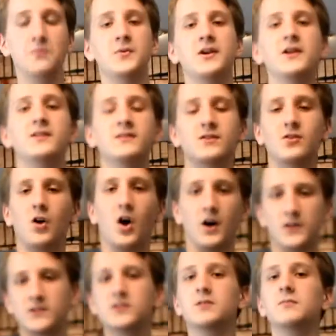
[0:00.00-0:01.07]
because it's
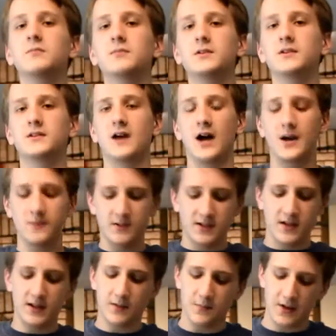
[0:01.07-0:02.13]
awesome, I'm
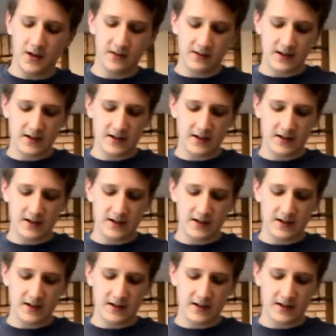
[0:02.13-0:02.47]
saying that because